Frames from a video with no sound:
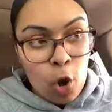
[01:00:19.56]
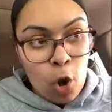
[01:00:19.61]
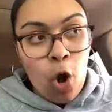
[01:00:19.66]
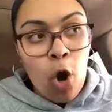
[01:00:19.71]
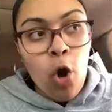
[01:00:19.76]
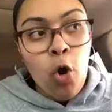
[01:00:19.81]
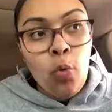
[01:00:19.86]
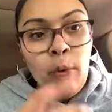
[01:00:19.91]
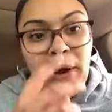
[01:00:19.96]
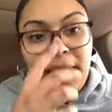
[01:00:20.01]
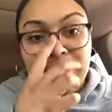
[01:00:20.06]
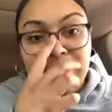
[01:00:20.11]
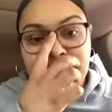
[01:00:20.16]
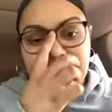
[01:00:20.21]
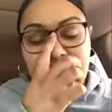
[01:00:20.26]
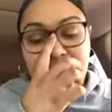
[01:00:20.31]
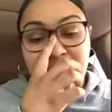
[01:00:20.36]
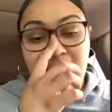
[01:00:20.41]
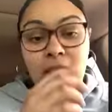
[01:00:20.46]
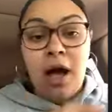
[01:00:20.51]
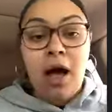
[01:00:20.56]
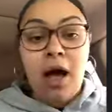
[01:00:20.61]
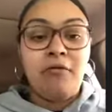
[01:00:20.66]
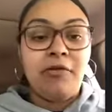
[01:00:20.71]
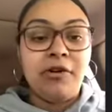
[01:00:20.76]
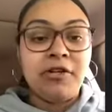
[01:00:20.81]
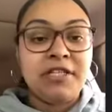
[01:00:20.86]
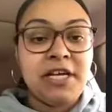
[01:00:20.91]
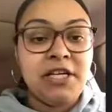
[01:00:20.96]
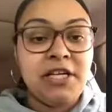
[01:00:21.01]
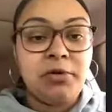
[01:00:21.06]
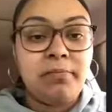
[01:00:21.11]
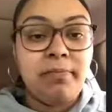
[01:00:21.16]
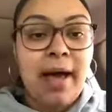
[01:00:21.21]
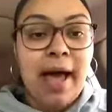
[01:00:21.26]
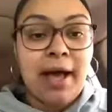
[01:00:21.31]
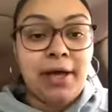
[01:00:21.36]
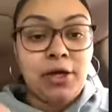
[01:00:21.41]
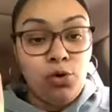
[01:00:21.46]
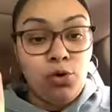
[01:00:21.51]
always take the conversation
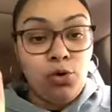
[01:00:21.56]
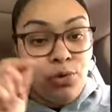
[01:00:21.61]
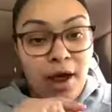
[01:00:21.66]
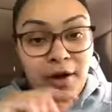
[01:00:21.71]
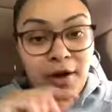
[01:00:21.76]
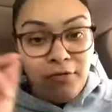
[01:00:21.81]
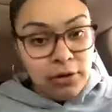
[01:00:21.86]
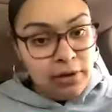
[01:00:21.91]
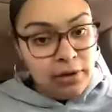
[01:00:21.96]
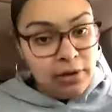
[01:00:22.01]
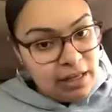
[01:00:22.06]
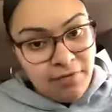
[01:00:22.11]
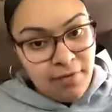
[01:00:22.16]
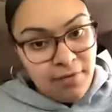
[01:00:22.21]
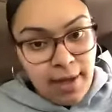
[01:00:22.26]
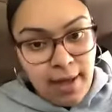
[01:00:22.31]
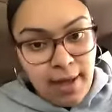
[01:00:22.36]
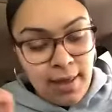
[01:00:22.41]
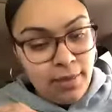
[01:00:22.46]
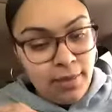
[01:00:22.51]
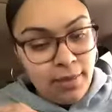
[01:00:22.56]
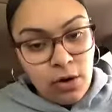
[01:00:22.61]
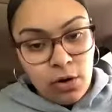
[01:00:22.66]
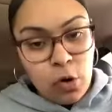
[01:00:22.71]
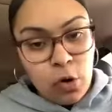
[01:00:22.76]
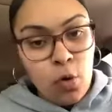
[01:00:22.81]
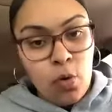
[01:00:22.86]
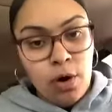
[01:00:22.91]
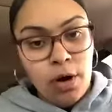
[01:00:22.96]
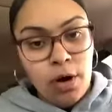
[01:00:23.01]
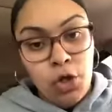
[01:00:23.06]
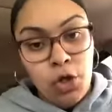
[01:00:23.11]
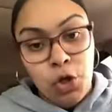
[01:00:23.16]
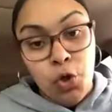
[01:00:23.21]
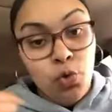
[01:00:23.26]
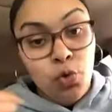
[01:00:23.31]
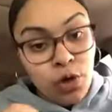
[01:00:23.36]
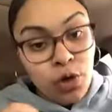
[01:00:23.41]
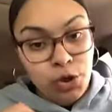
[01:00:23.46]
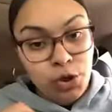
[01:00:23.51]
back. You never leave it in their court.
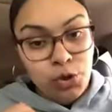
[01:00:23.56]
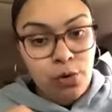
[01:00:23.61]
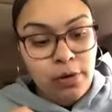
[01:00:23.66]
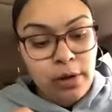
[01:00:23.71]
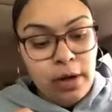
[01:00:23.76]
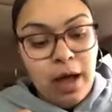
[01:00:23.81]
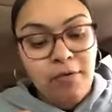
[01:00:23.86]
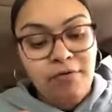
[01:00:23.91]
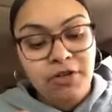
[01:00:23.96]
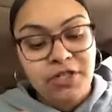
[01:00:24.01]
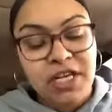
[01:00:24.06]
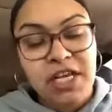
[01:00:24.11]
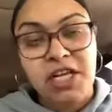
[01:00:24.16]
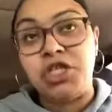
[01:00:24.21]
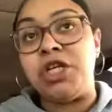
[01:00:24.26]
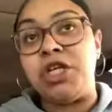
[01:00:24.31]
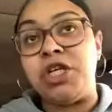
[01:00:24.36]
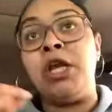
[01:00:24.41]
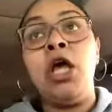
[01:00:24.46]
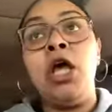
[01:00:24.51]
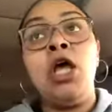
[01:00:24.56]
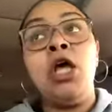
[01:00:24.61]
You control the conversation.